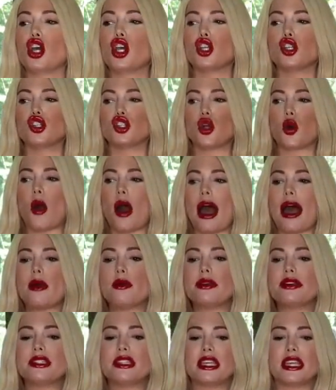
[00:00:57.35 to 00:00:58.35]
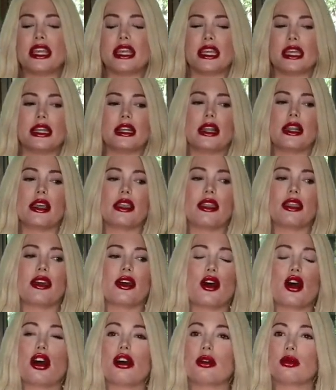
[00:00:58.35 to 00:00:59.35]
So I was in the
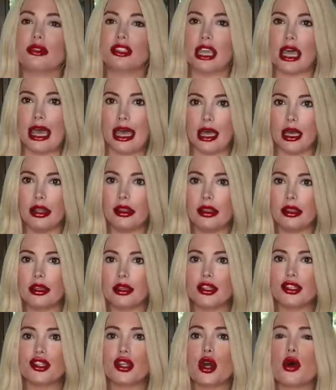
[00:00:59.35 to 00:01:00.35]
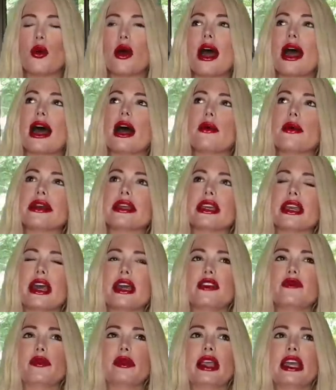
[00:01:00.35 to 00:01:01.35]
hotel. So how it kind
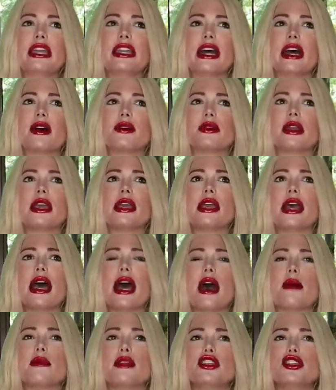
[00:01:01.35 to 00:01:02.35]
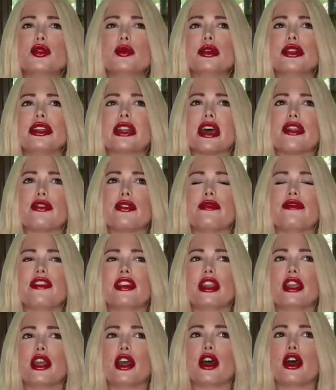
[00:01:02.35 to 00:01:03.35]
of played out, I'm gonna do another
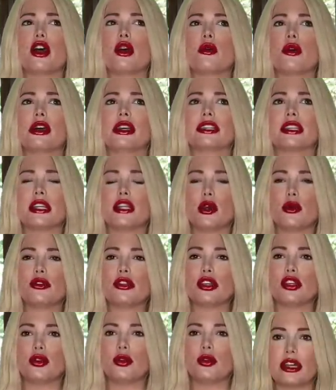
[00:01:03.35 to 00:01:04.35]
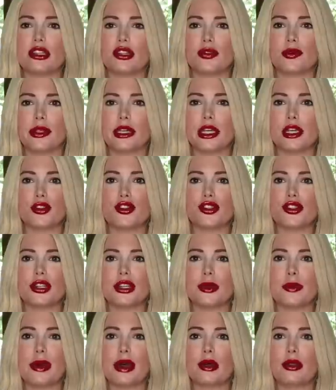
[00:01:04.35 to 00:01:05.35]
video because I know that you are really interested
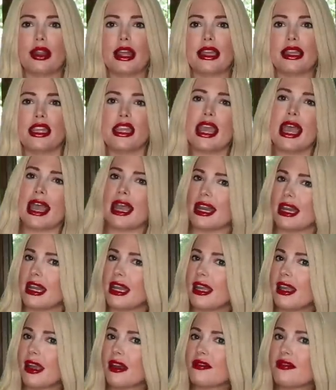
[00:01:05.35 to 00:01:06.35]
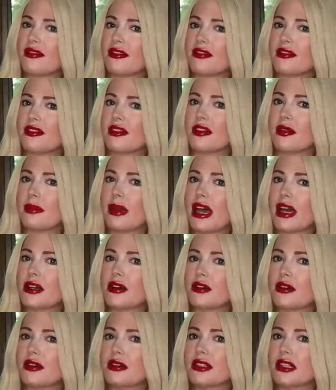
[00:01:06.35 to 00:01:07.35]
about like the ending of Bad
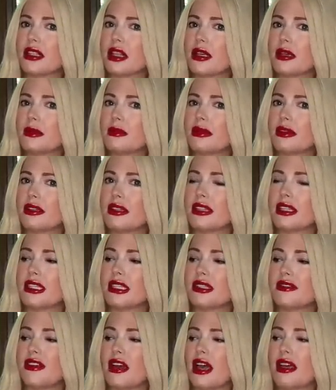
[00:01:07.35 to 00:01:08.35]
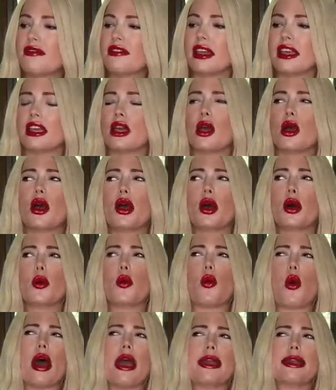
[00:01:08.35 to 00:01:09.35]
Girls Club season 5, like
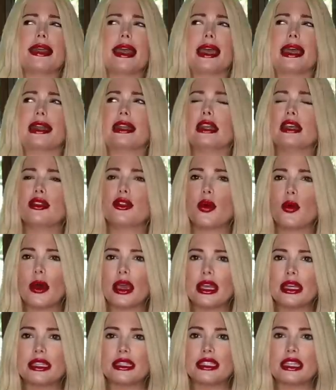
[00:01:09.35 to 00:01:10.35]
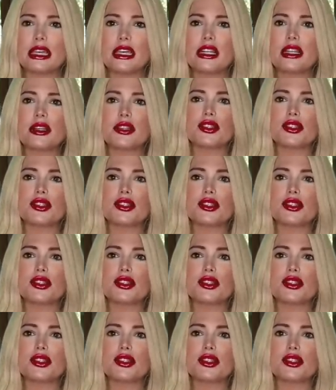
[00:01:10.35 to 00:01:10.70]
why it ended the way it did.